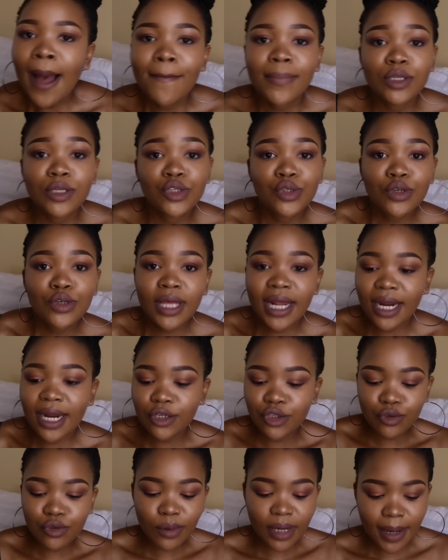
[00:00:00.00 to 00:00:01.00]
But two that I
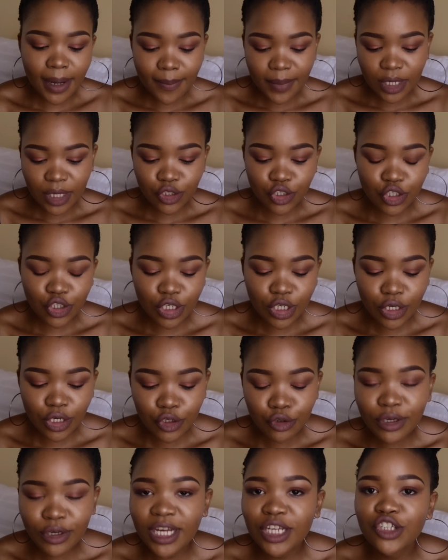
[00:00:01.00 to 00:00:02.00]
do want to mention,
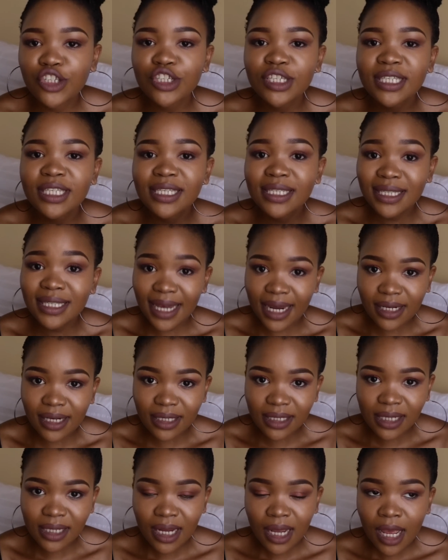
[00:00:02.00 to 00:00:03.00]
you can just
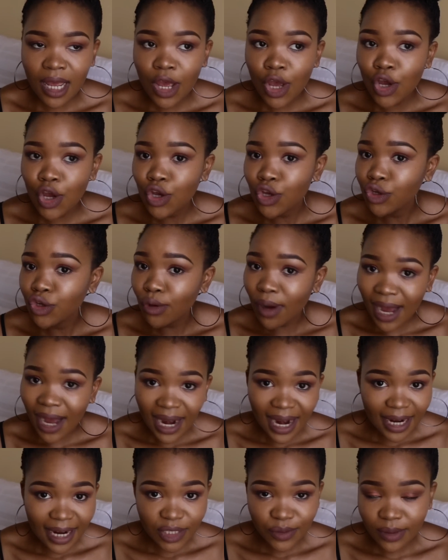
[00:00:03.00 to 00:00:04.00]
set your
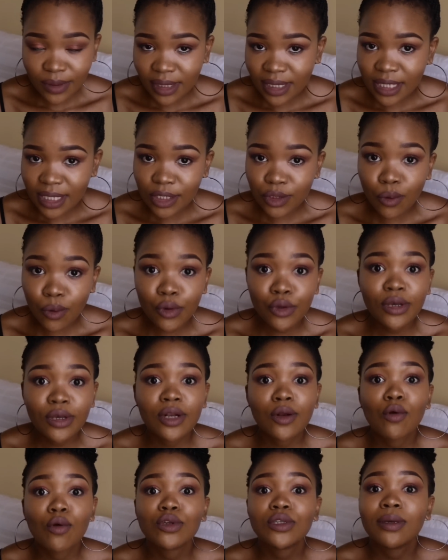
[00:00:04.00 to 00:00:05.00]
highlight with these, or you
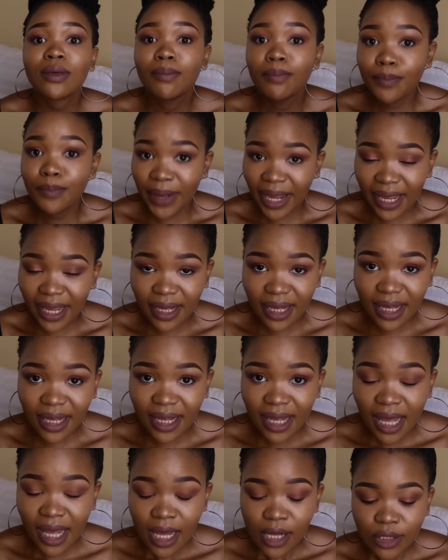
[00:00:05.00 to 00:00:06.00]
can also
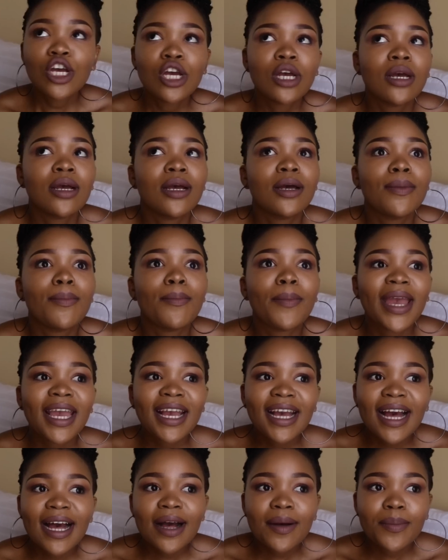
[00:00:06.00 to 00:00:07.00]
bake.
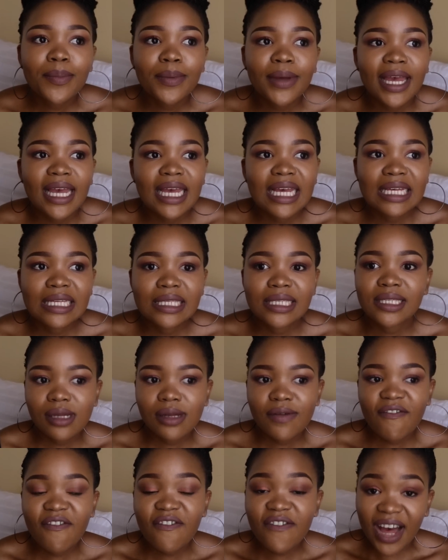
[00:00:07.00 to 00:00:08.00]
Makeup is
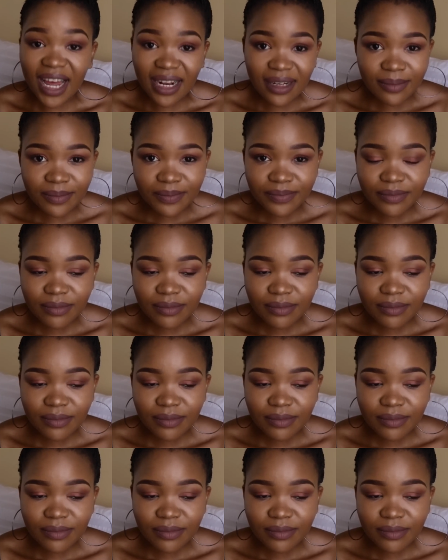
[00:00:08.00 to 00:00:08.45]
fun.